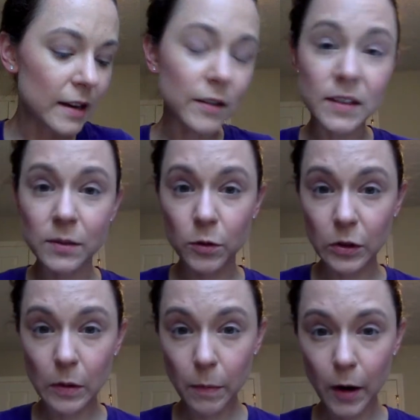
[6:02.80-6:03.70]
Now, since we're
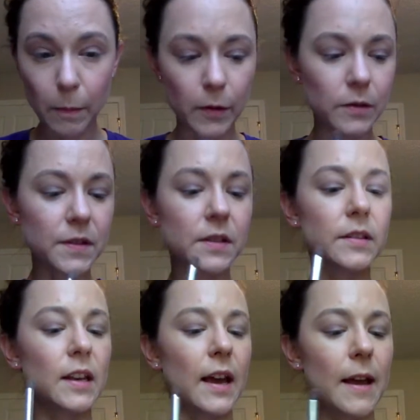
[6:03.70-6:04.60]
doing purples
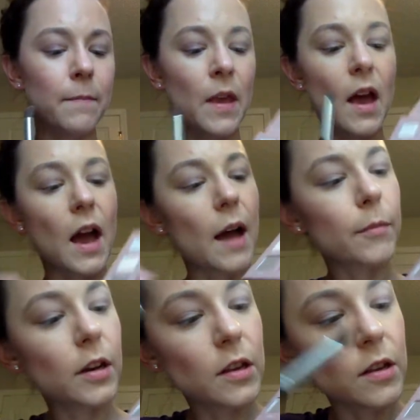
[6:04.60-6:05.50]
today,
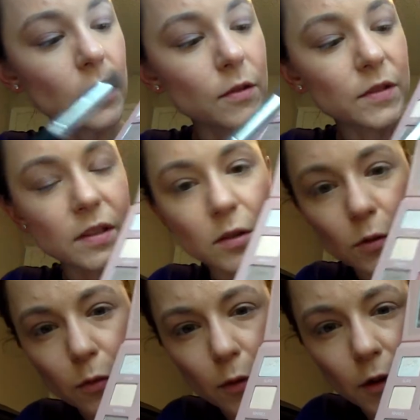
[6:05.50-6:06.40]
I'm going to use this
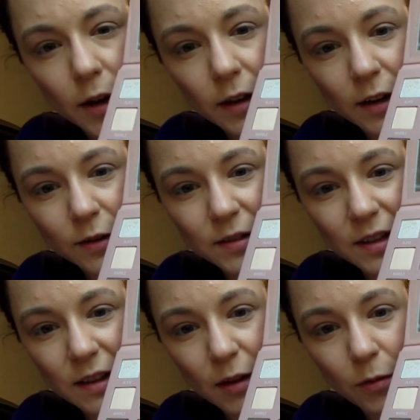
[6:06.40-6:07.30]
Aurora. Can you
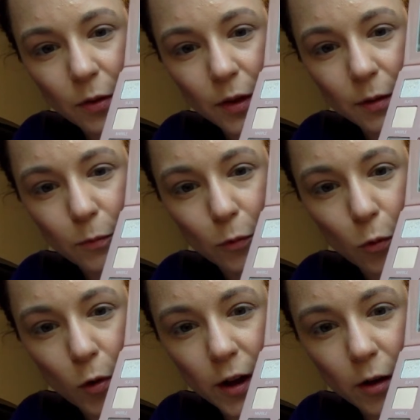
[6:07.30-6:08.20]
see that
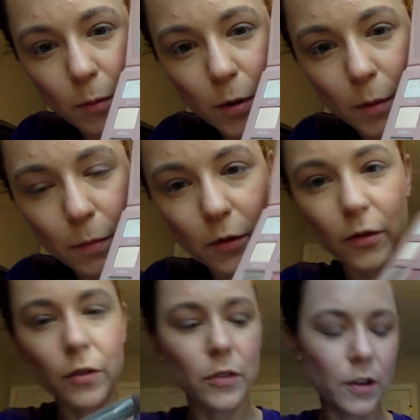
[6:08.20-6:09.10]
royal
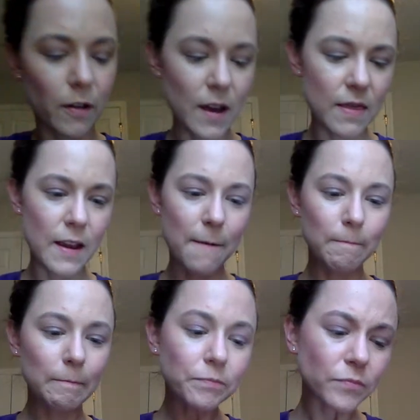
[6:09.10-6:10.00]
purple look right
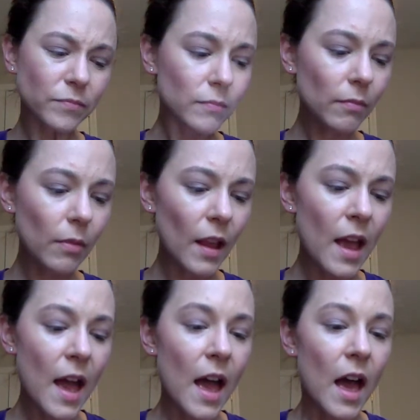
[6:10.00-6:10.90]
there?
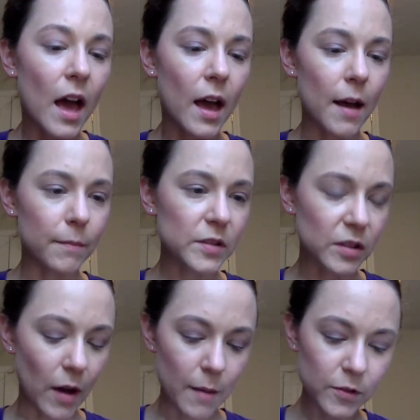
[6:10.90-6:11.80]

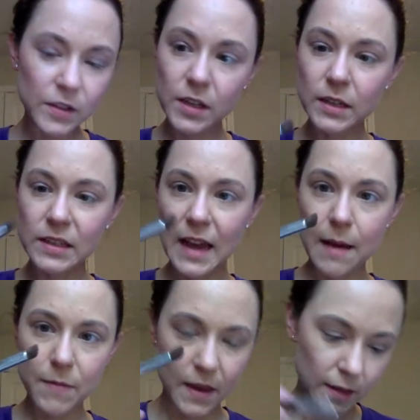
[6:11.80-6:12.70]
So I'm just going to
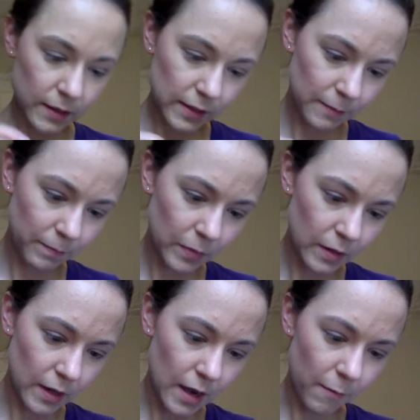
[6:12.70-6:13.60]
dab this
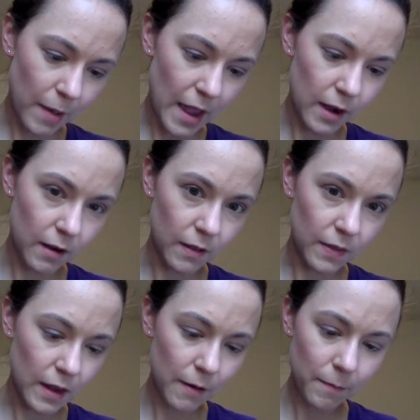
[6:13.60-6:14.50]
and kind of pat it
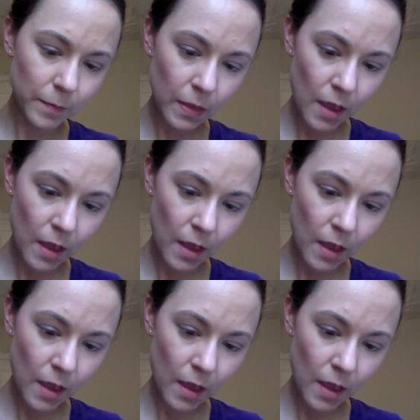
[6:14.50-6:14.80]
on there.